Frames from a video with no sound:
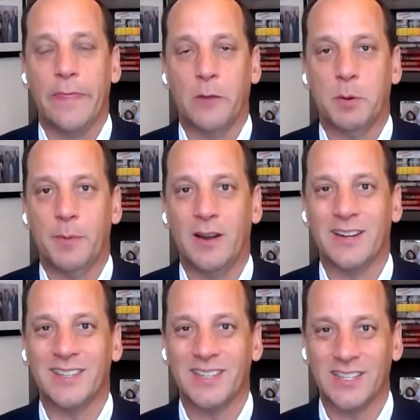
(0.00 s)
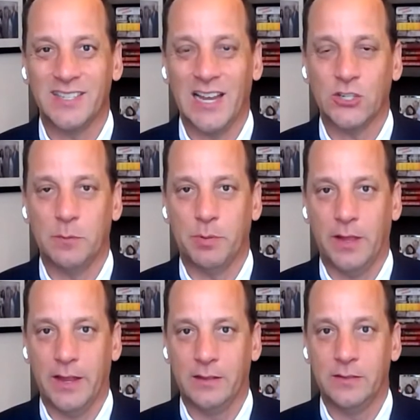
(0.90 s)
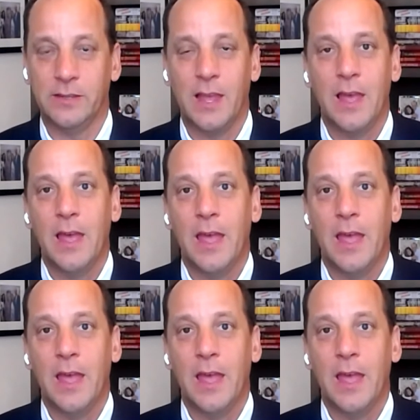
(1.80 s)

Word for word: They're preparing succession plans,